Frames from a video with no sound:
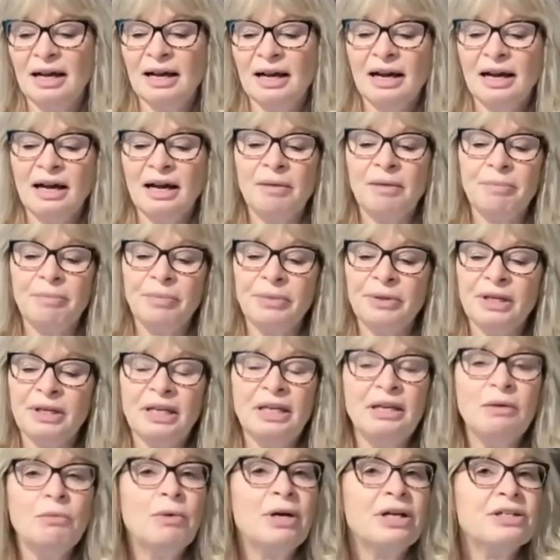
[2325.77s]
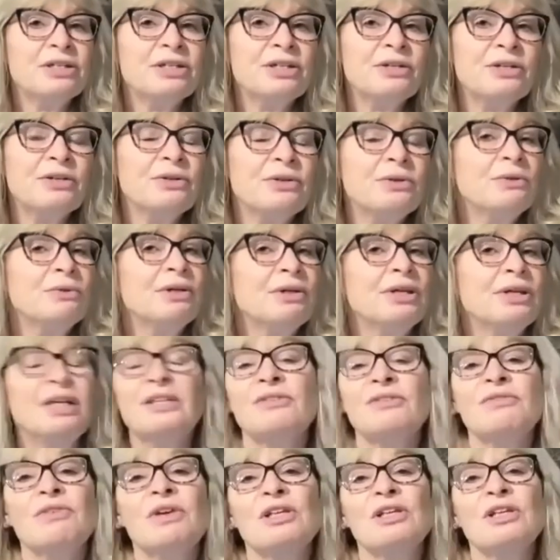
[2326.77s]
Um, he went to
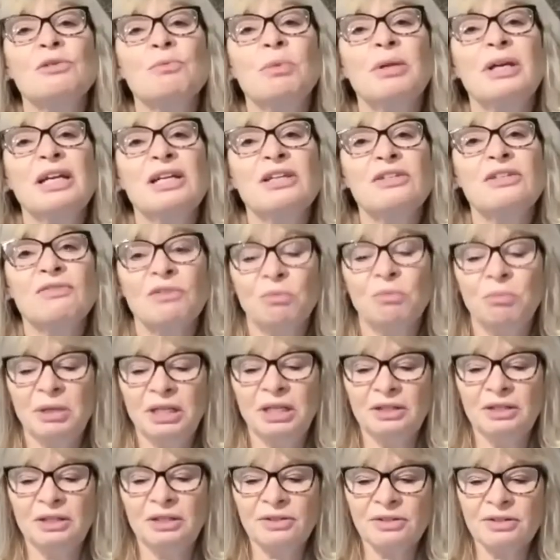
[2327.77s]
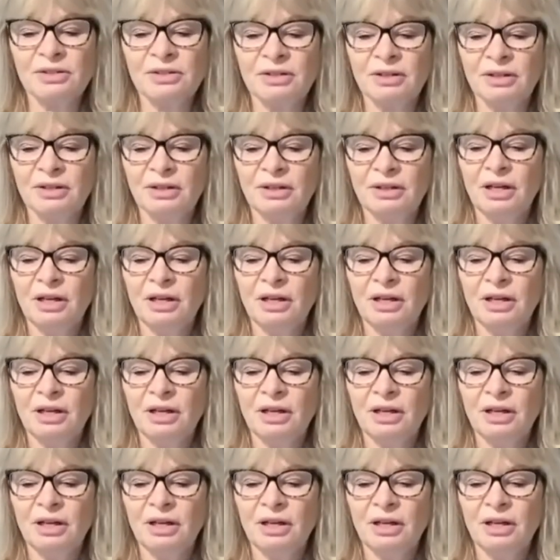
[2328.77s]
his friend's place for meals.